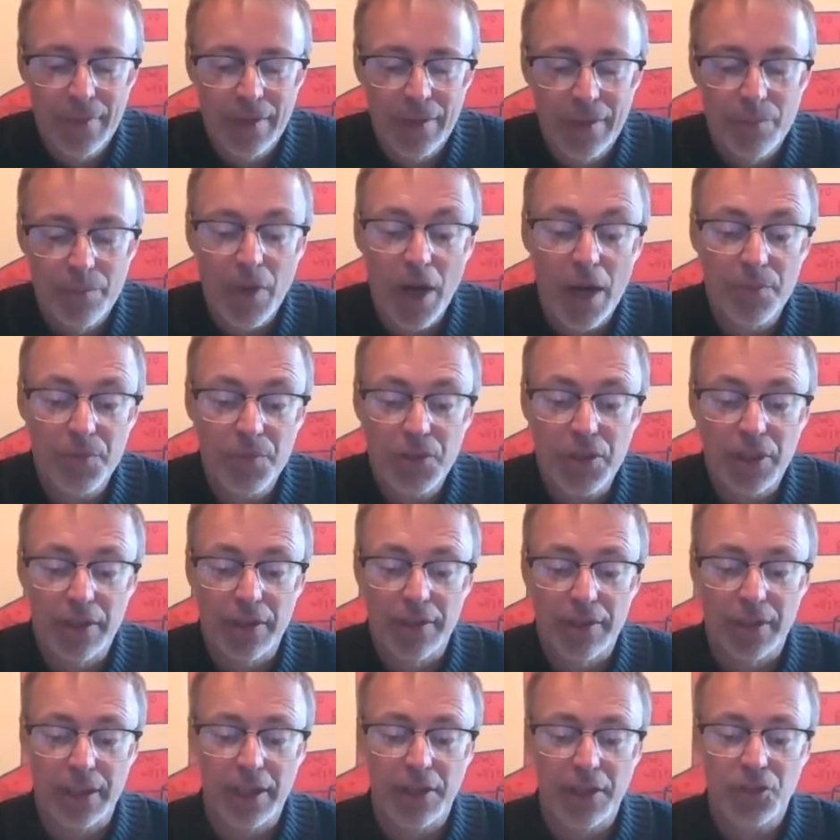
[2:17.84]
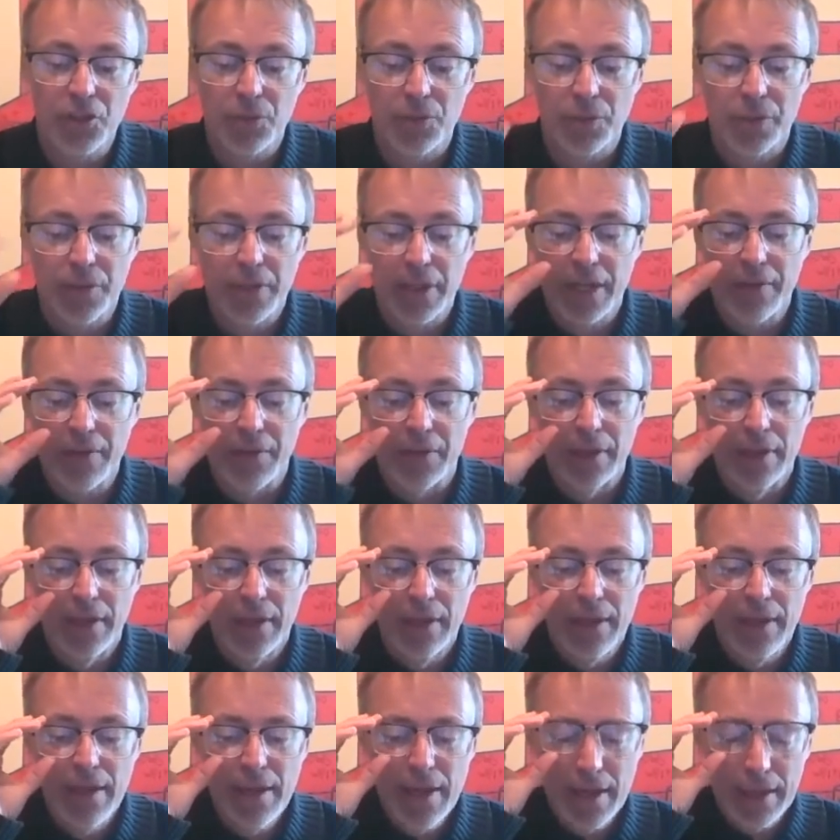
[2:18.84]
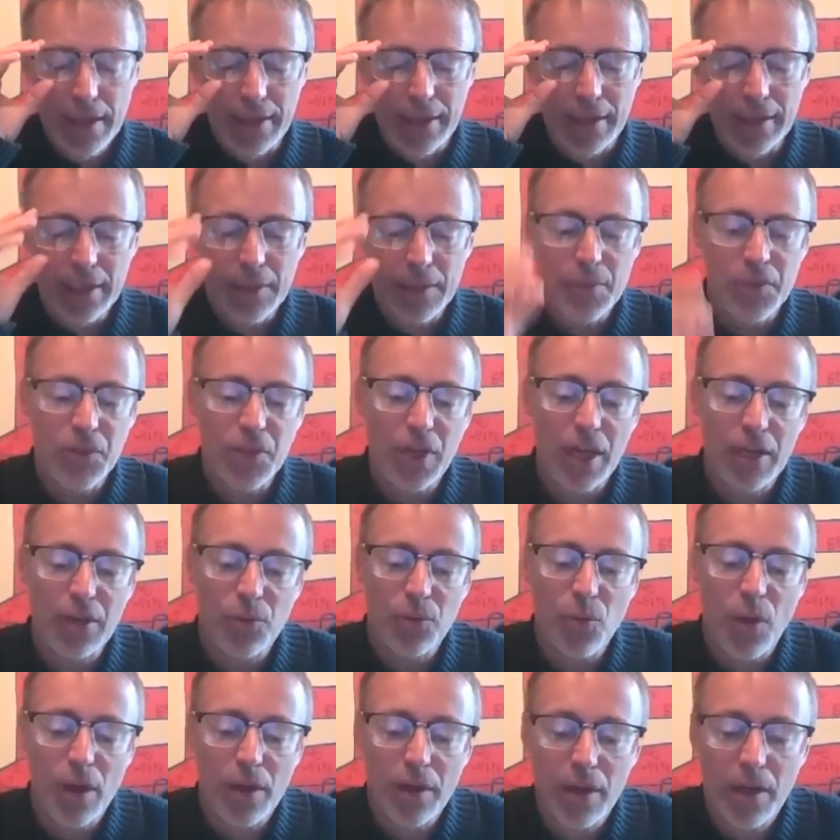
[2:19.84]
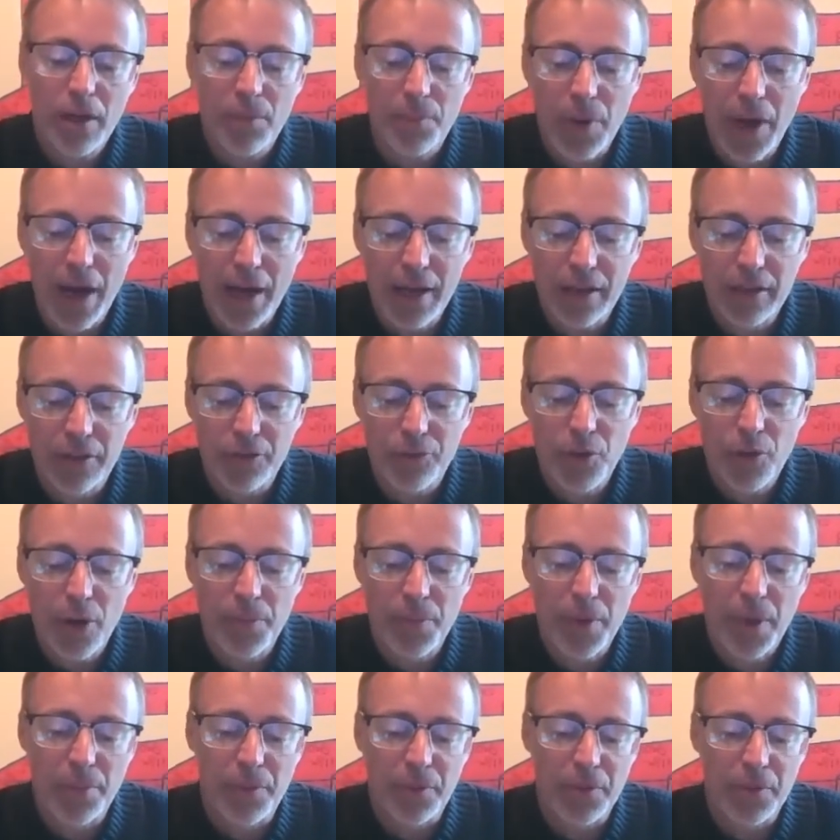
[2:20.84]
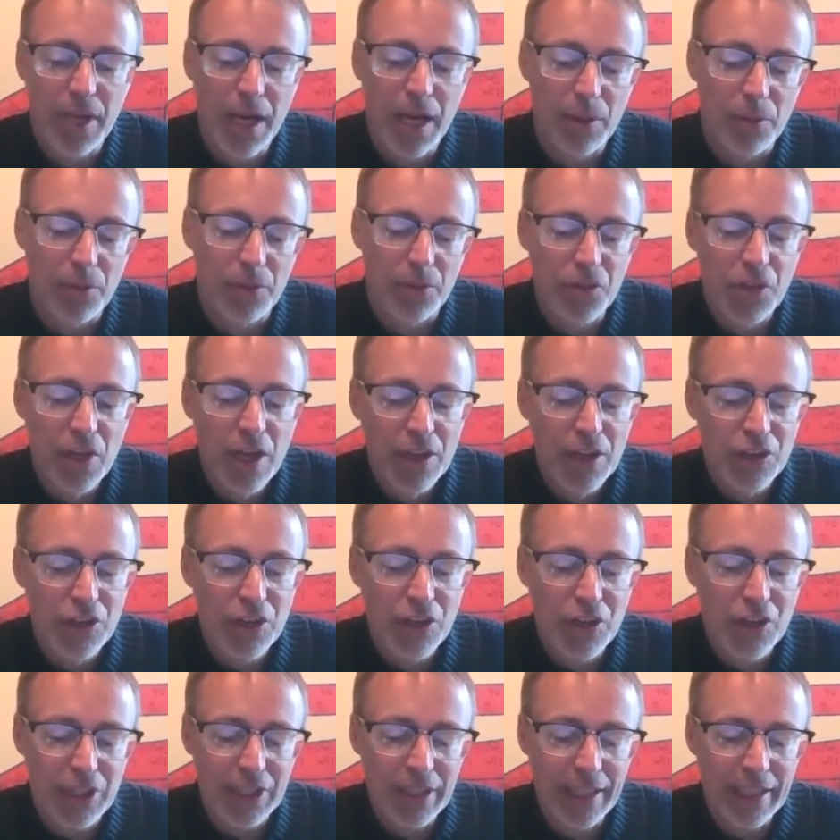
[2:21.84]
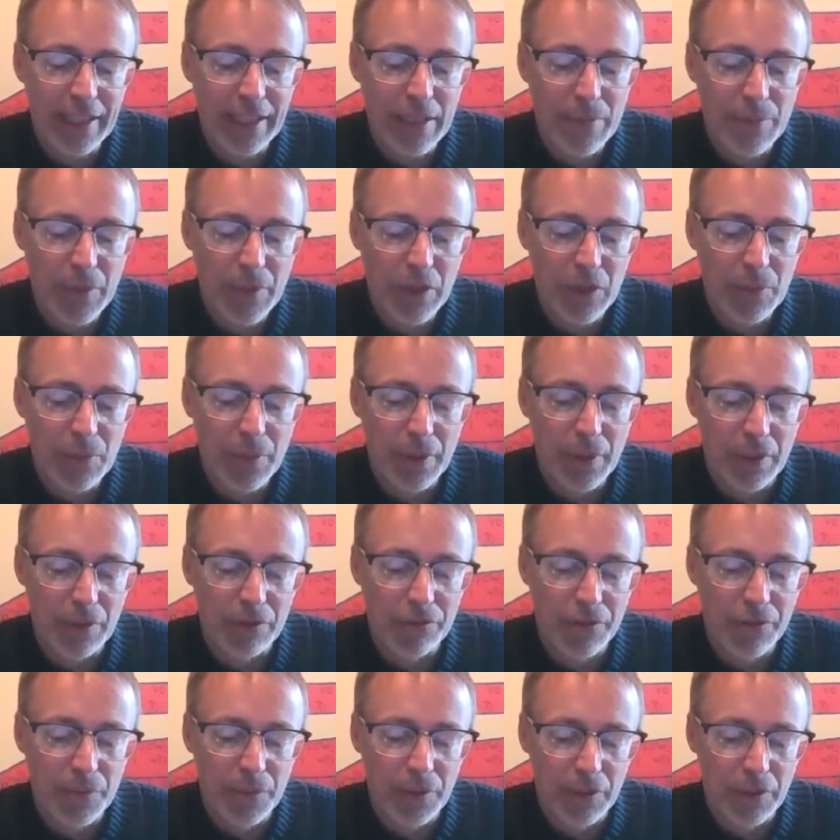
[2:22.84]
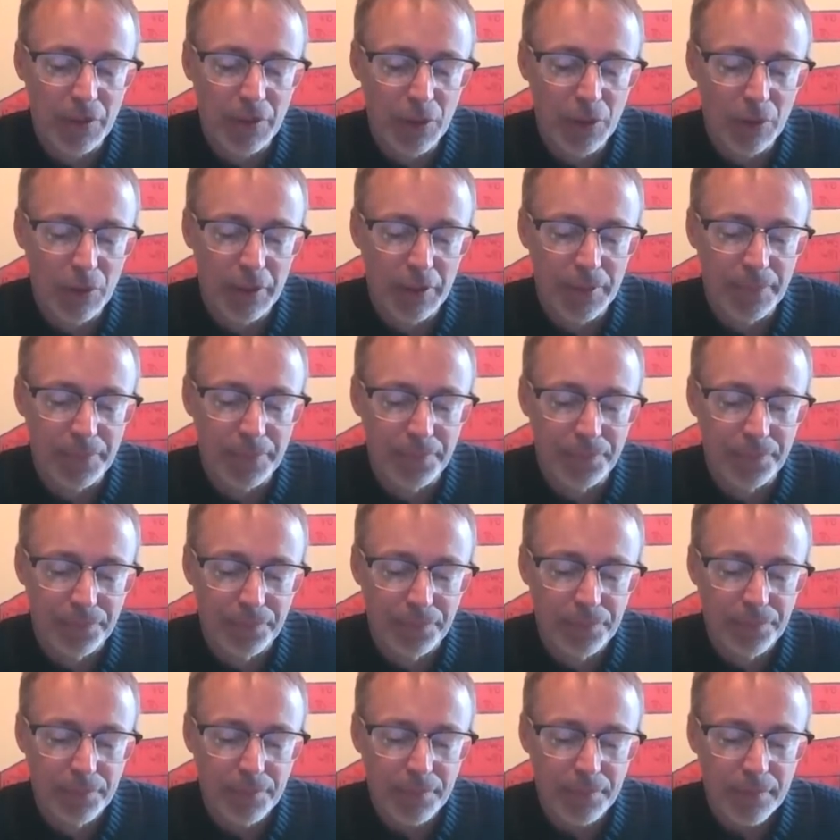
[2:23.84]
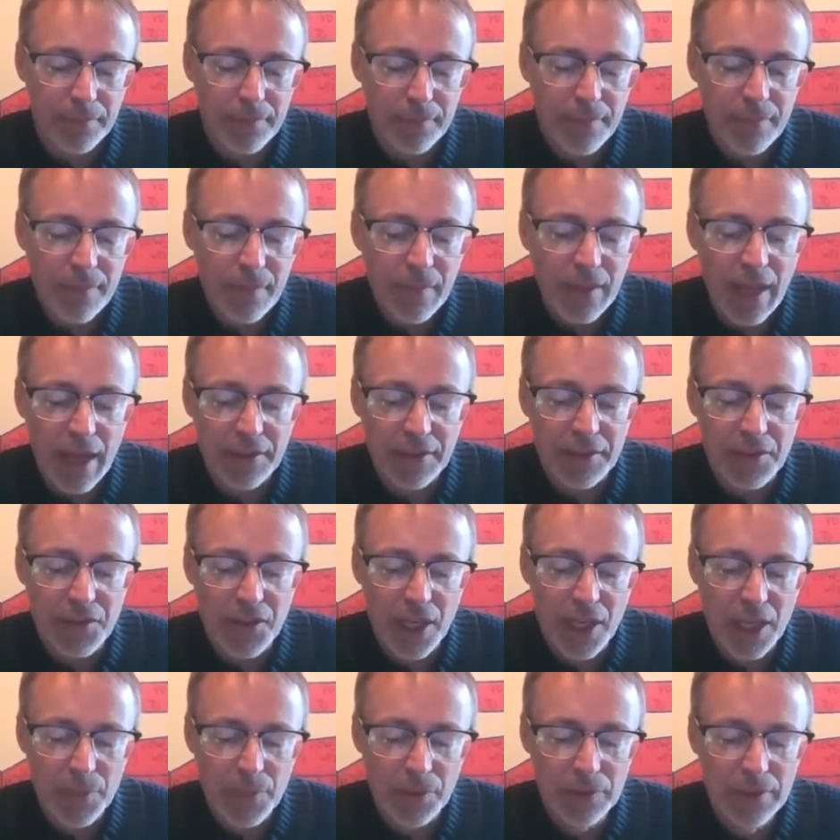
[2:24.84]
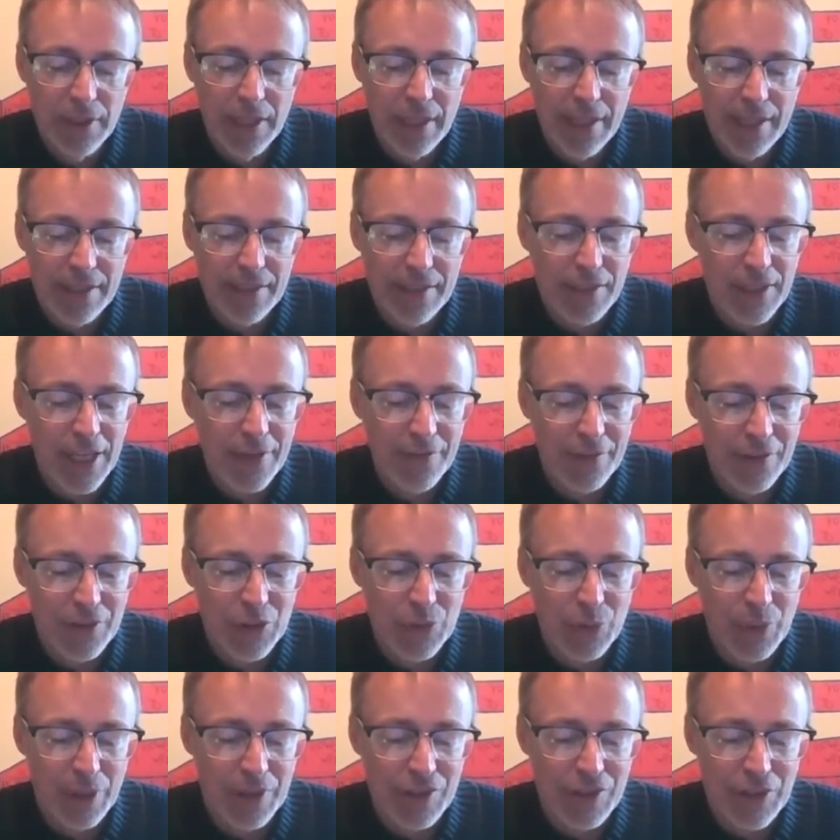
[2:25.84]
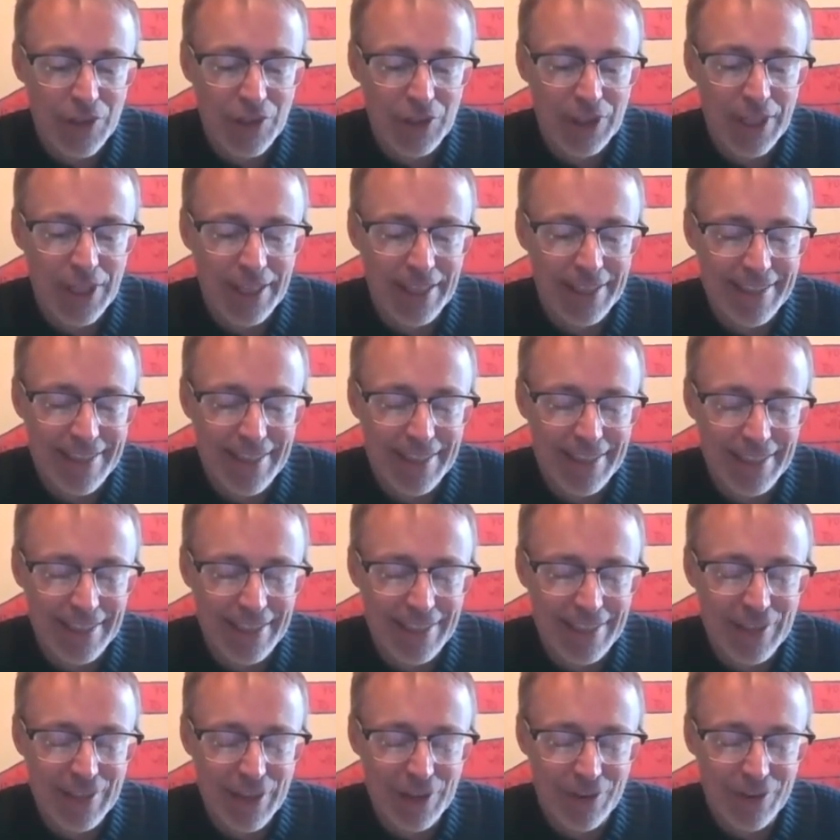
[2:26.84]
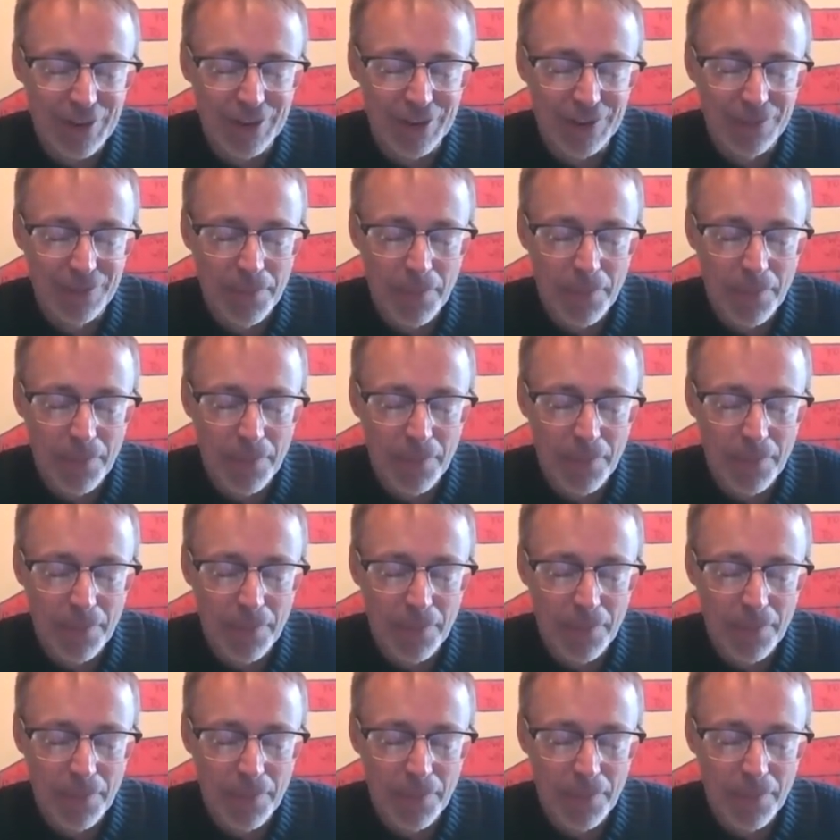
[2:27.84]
Mom's still in the kitchen with David. Kneeling beside a pile of wet paper towels, she's cleaning a milk puddle from the linoleum. At the table, David swings his legs eating his cereal.